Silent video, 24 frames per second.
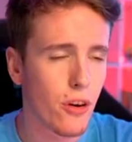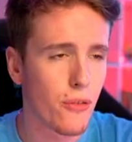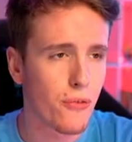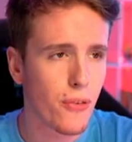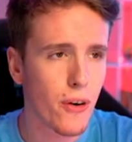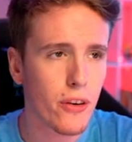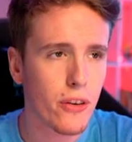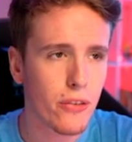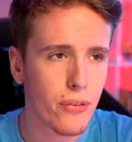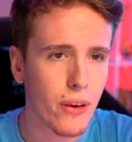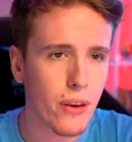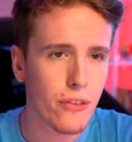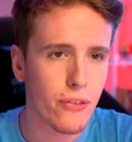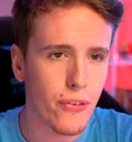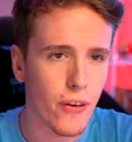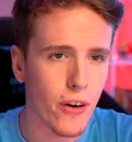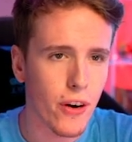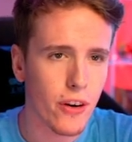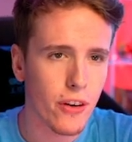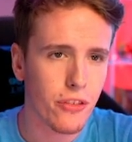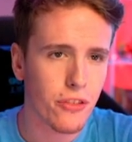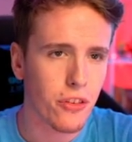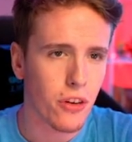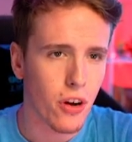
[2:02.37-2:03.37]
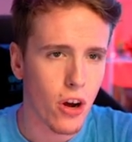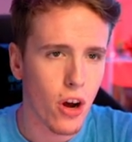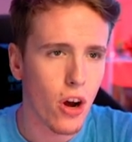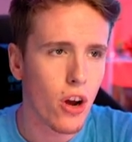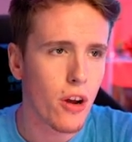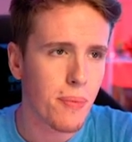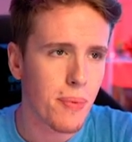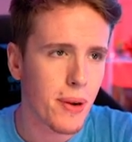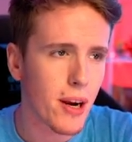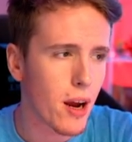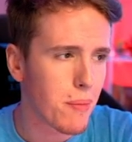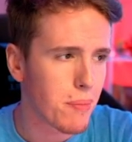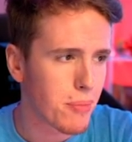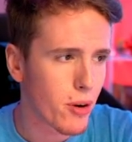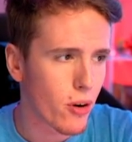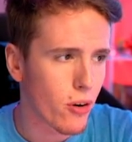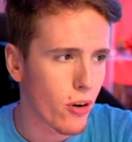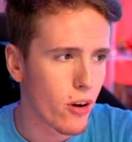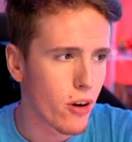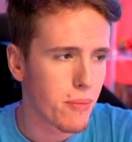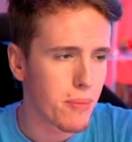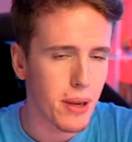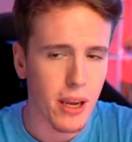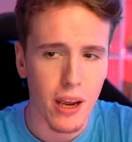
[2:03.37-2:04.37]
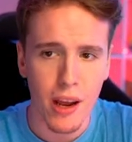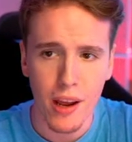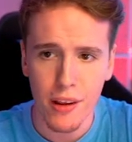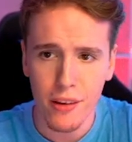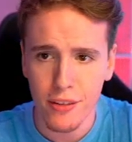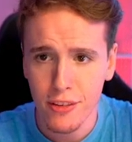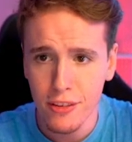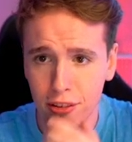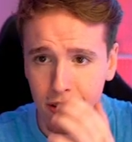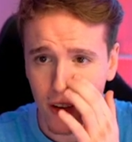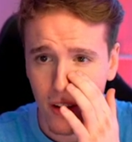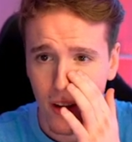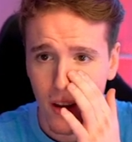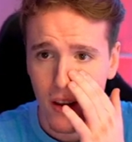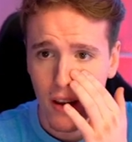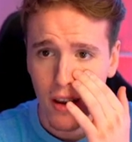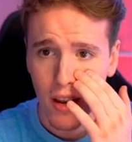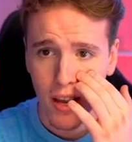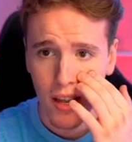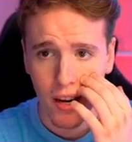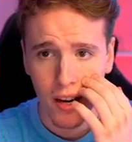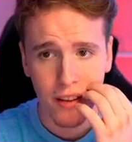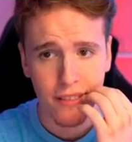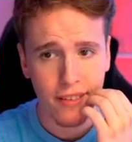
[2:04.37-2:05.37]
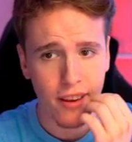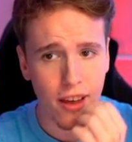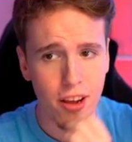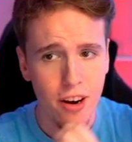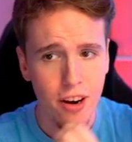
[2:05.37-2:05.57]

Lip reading: first things first, open up your OBS and let's head